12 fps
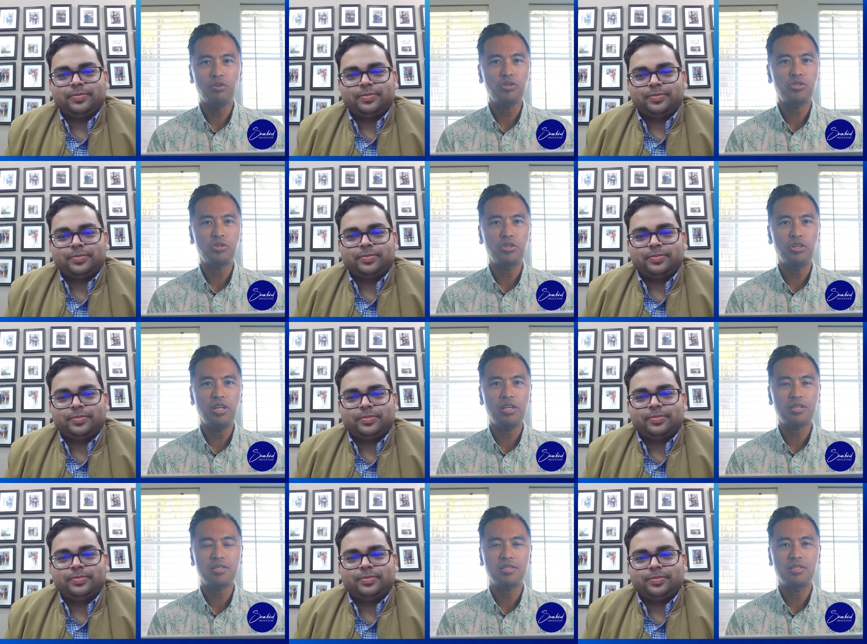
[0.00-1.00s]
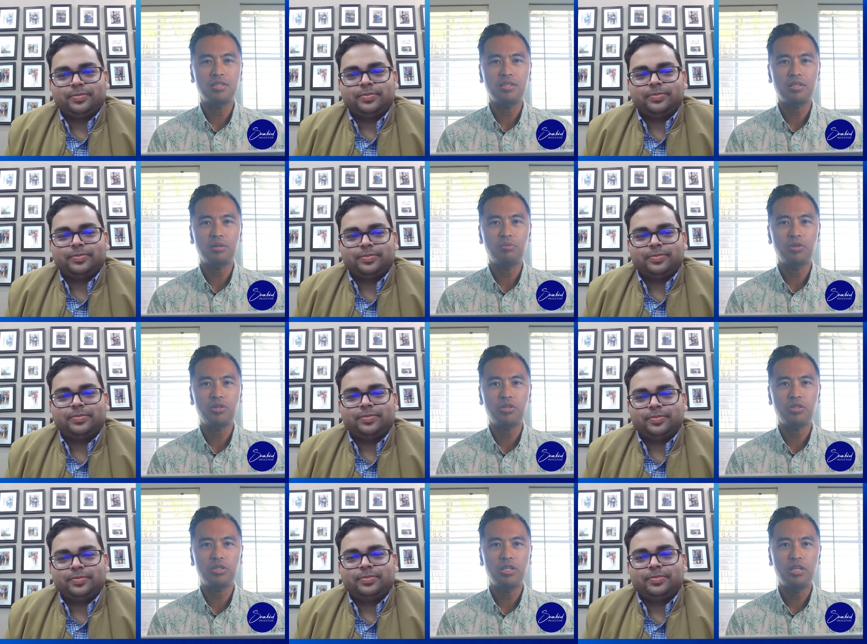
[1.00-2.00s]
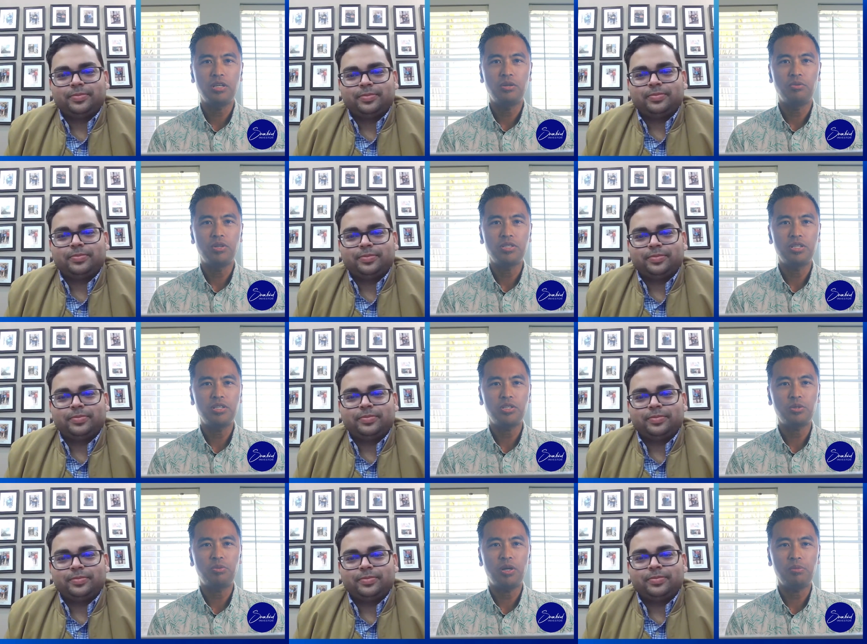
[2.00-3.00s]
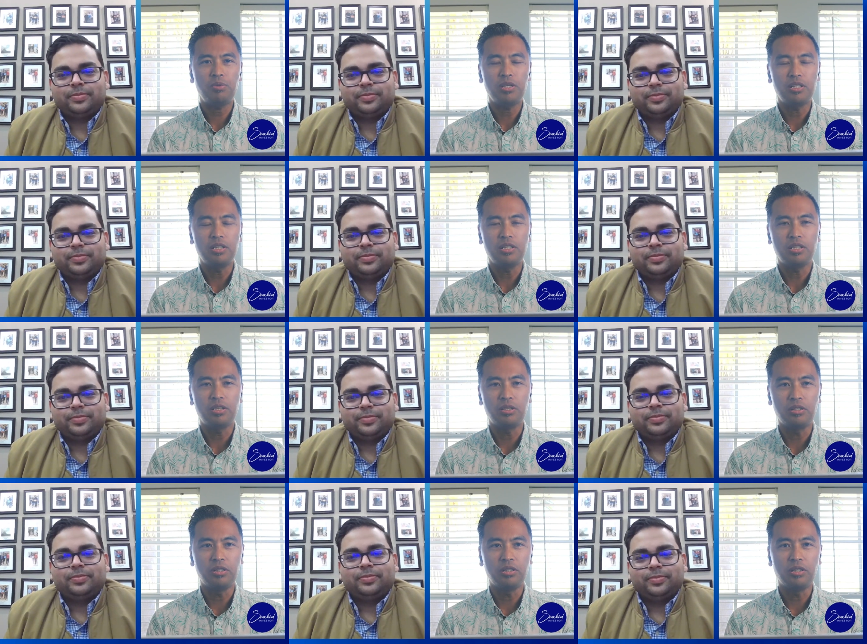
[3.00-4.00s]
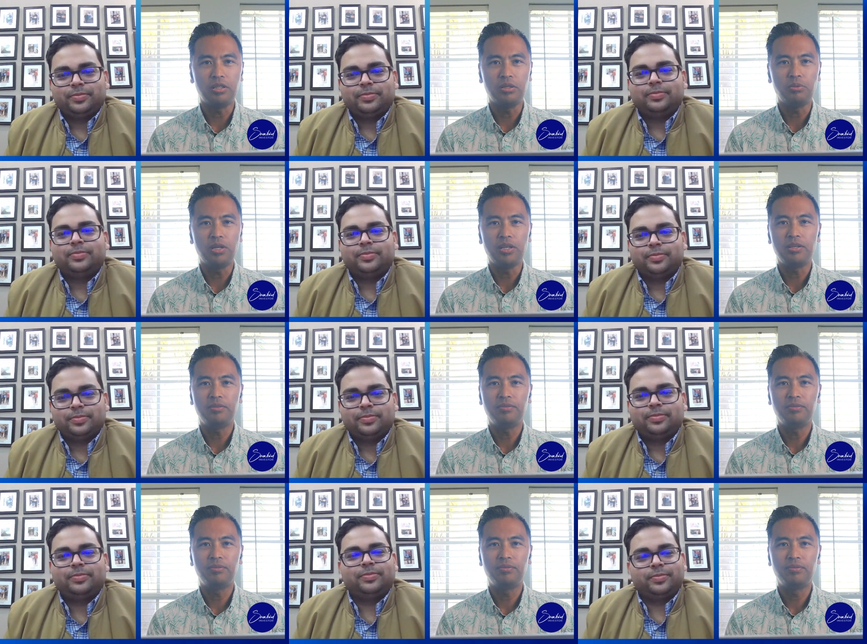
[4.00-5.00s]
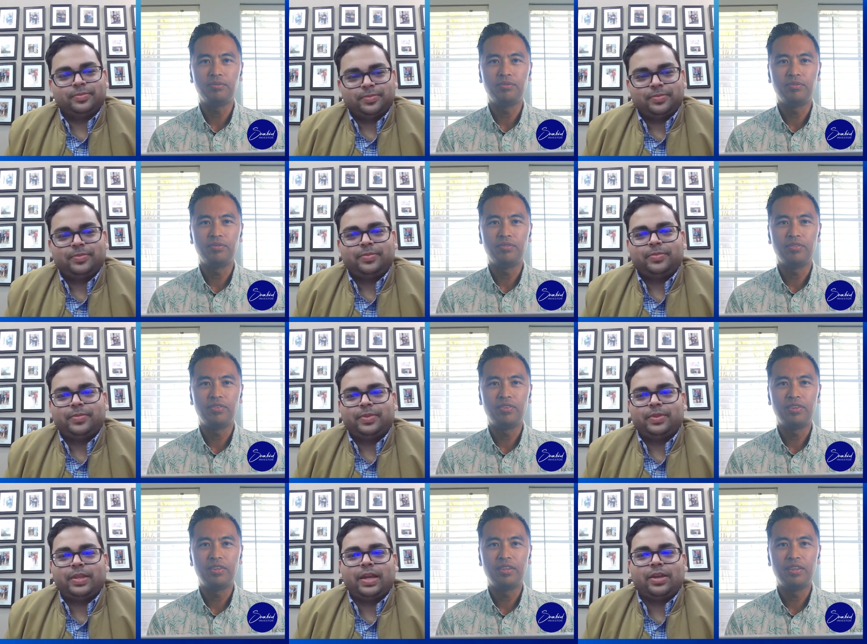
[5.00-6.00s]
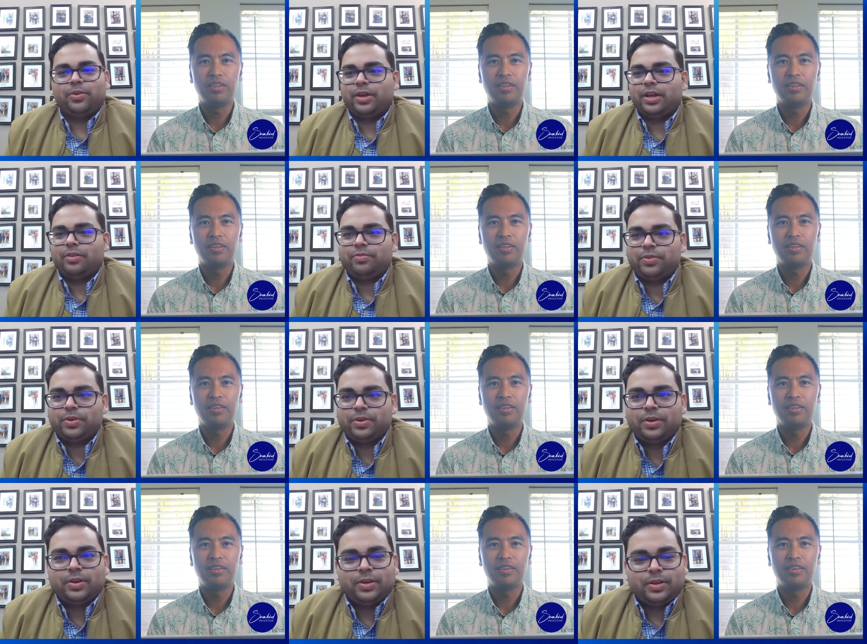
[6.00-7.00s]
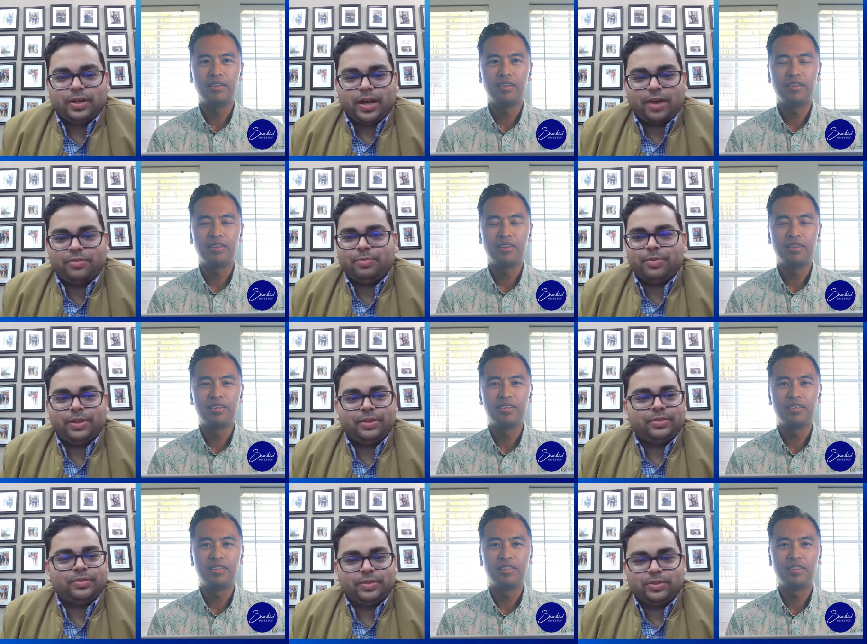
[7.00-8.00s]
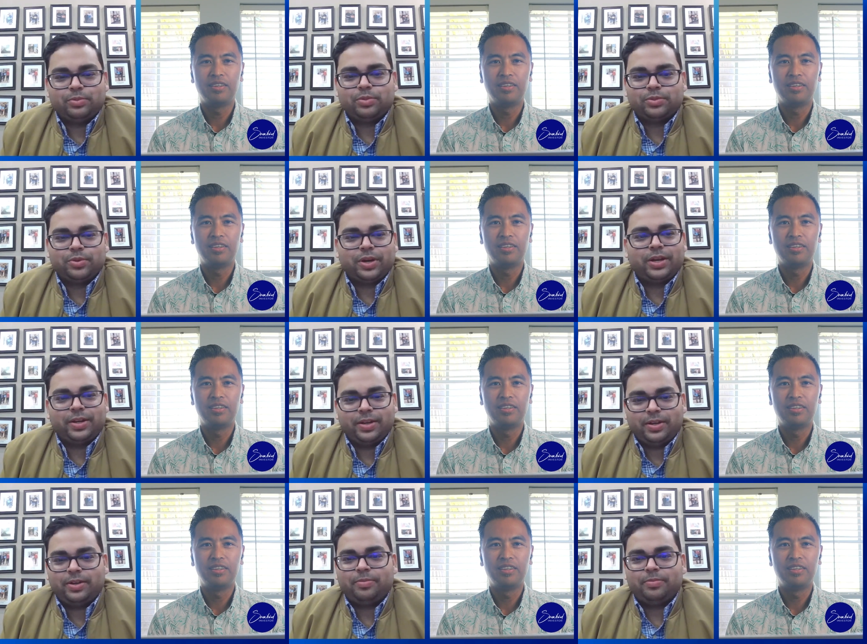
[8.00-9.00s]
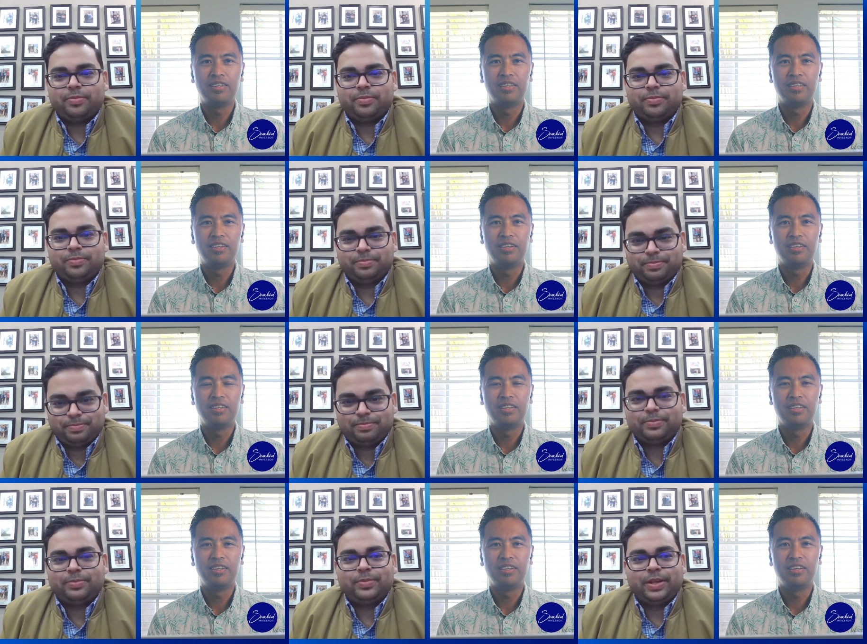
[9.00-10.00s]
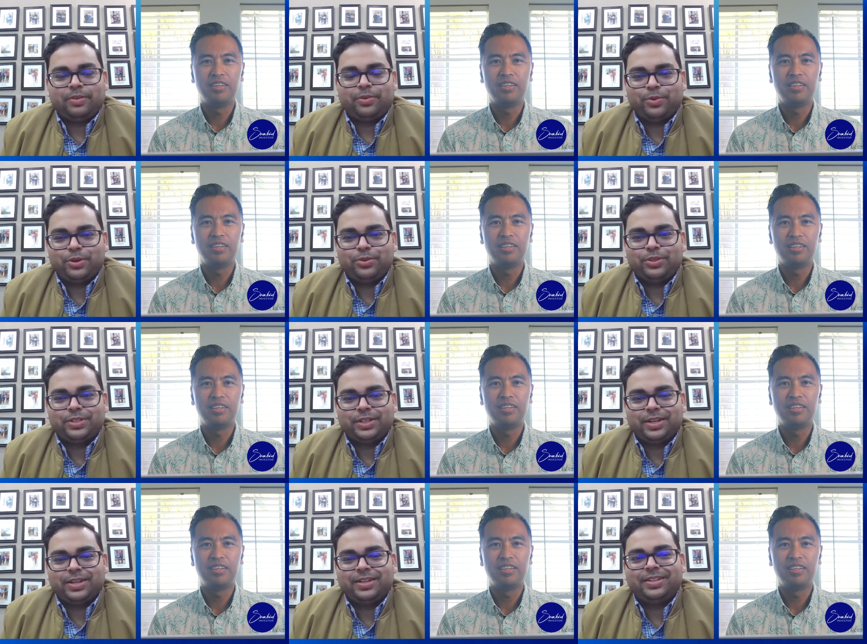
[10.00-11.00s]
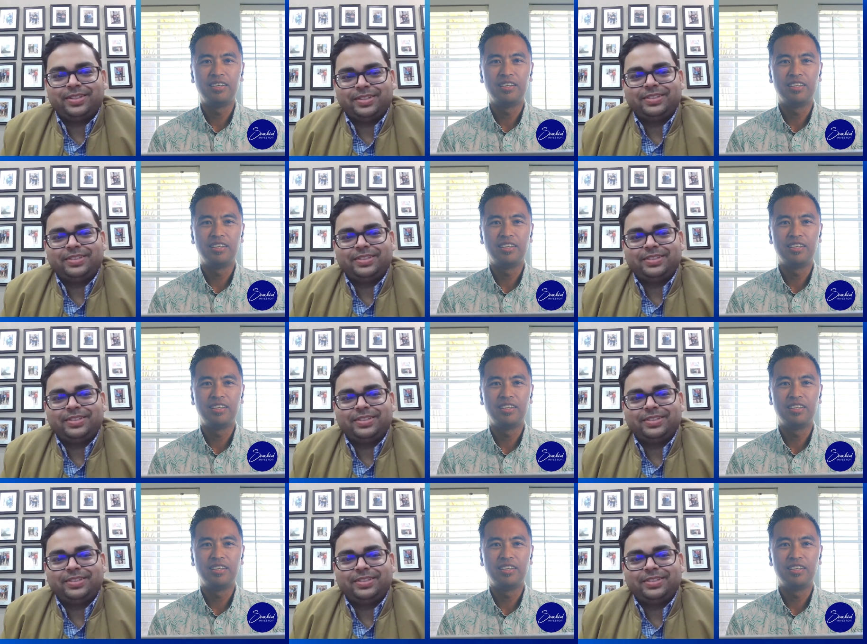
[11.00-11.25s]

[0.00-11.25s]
Speaker 1: first or your next uh, commercial residential property deal under underway.
Speaker 2: Thank you again for having me. This this was great. Um, definitely want to do this again.